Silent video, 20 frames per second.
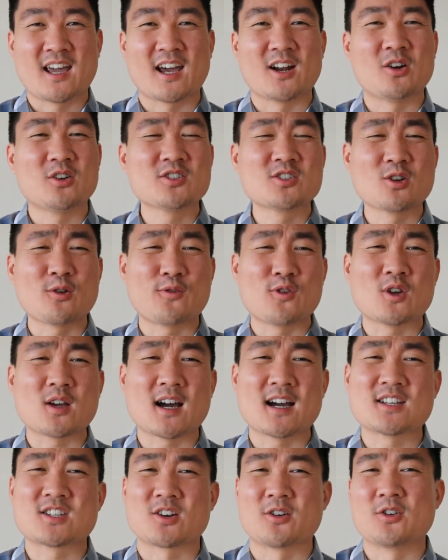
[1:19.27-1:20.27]
And also if you
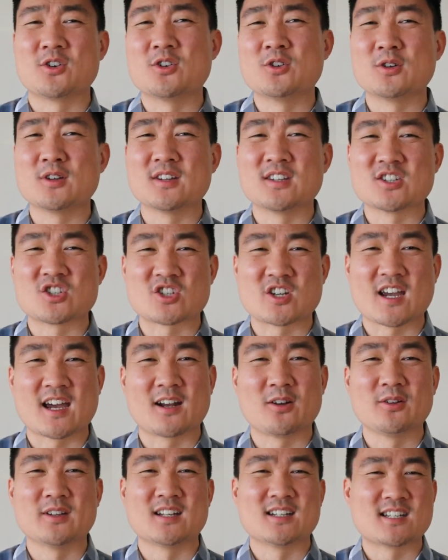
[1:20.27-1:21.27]
guys are new to this
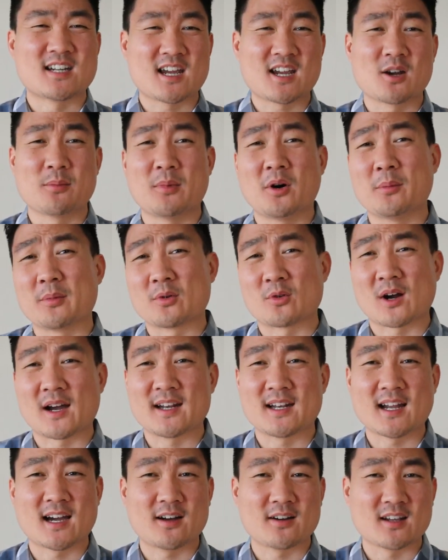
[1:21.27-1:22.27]
channel, then take a moment
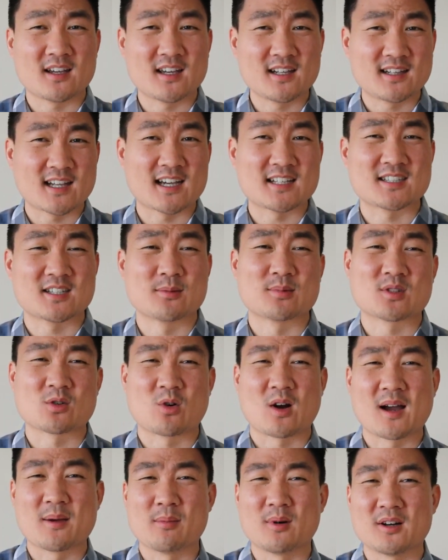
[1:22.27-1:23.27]
right now to hit that
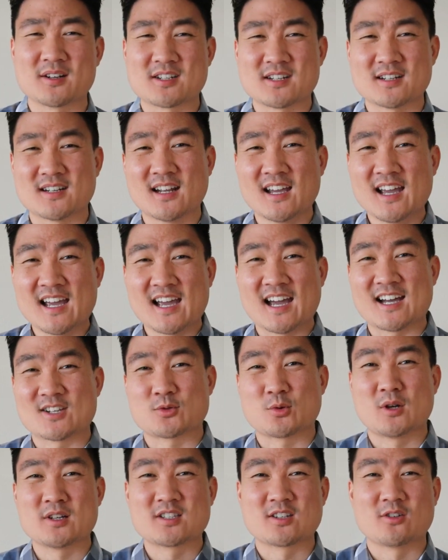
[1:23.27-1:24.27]
subscribe button
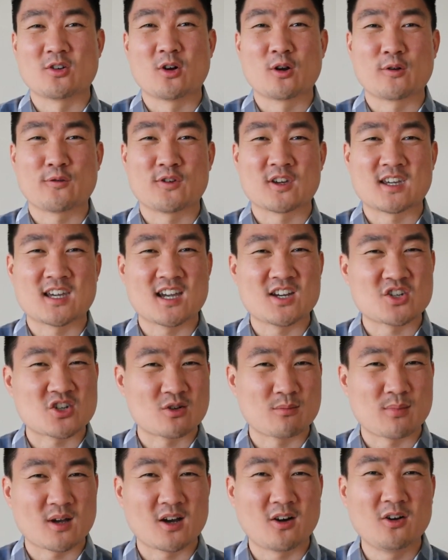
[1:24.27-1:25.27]
as well as the
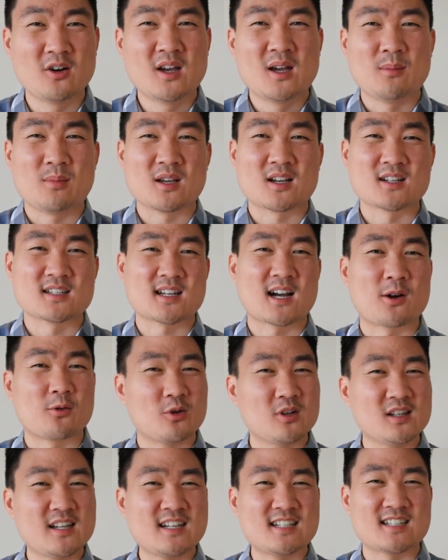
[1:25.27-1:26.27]
notification bell because I
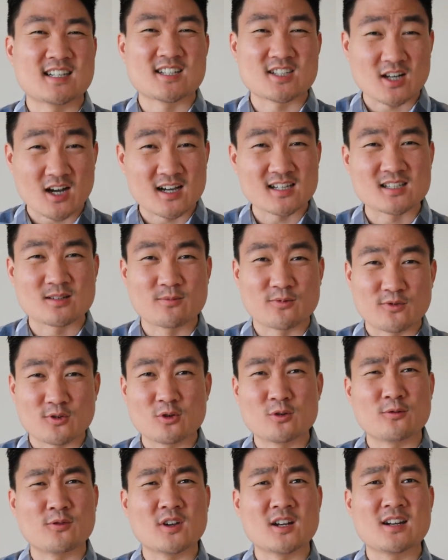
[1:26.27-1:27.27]
release these awesome
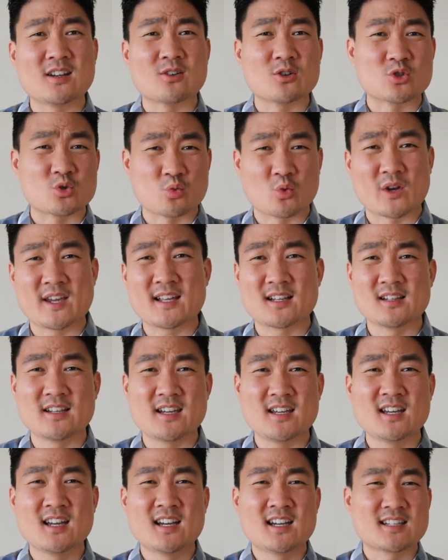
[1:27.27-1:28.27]
food videos
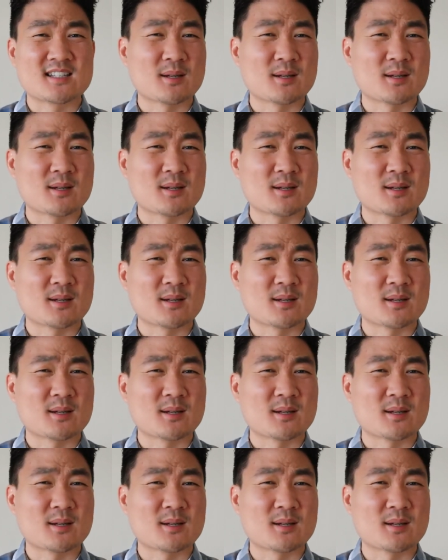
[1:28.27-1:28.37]
weekly,